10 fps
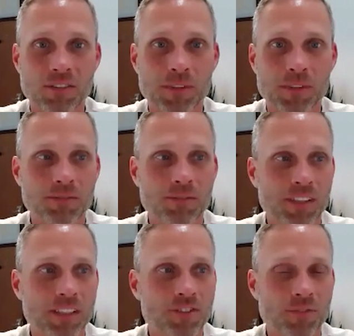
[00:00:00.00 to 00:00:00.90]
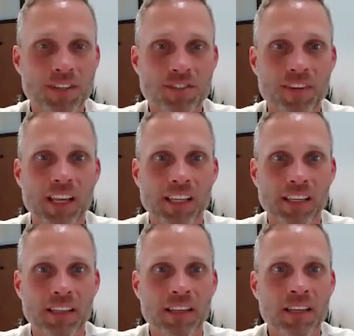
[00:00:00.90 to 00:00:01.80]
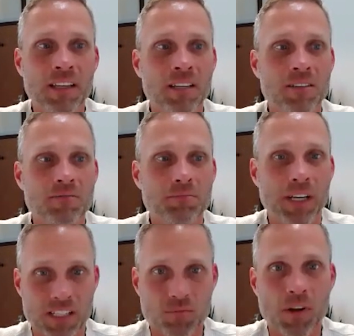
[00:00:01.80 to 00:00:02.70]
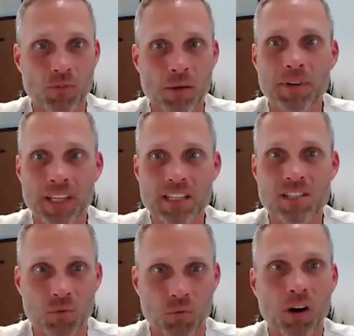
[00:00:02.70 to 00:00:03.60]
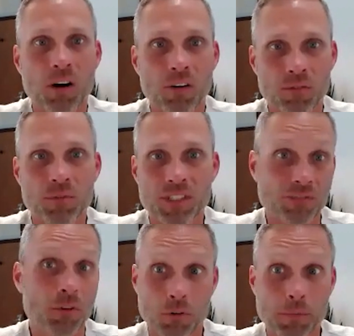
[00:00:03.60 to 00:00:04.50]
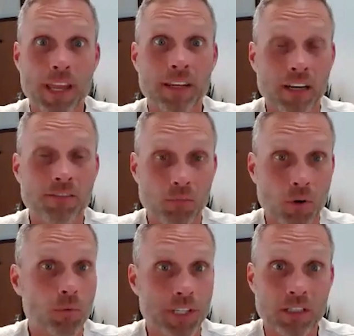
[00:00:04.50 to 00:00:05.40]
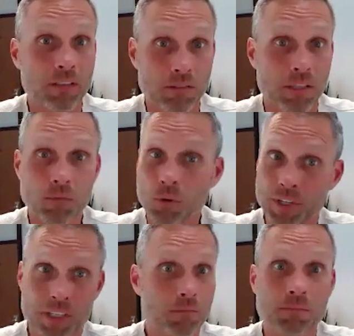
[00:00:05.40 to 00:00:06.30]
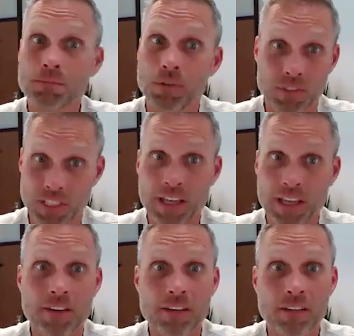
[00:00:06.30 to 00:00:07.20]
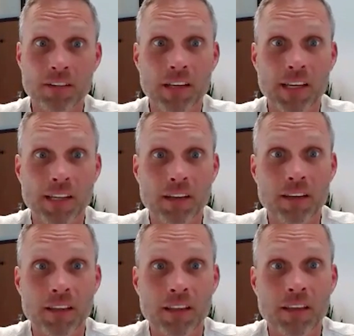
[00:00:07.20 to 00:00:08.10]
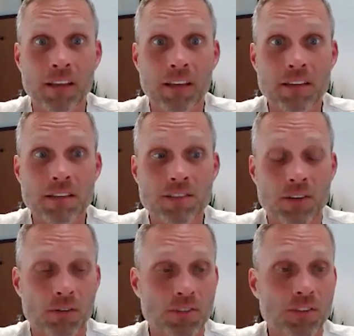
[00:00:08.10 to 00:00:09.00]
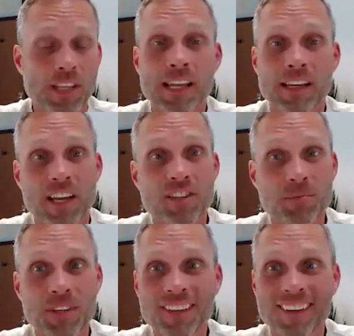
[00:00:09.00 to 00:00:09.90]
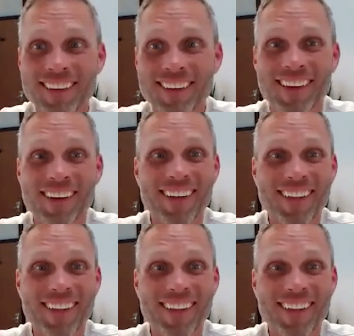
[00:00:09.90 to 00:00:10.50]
nobody really enjoys failing, but it's when we're up against the wall that we see what we're made of and what we can pull together. And so that excites me. Yeah.